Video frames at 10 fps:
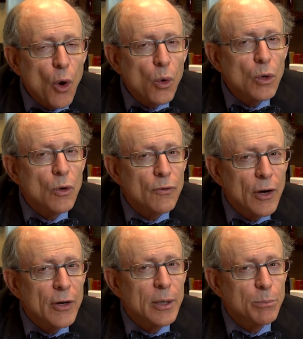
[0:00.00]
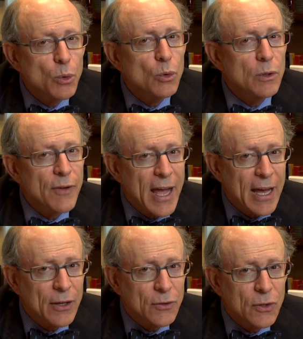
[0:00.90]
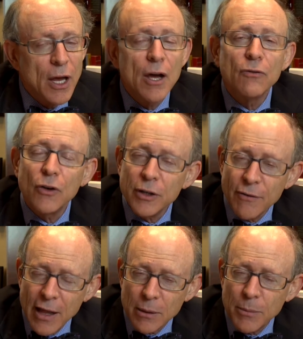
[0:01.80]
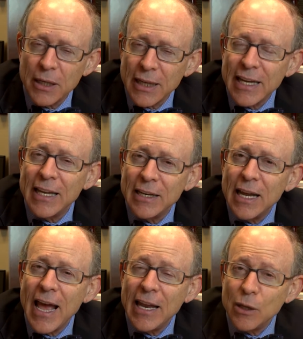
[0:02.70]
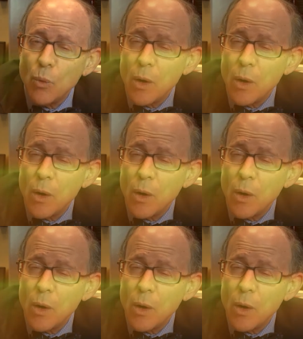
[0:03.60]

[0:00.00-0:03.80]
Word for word: total ovarian pool of eggs for development in any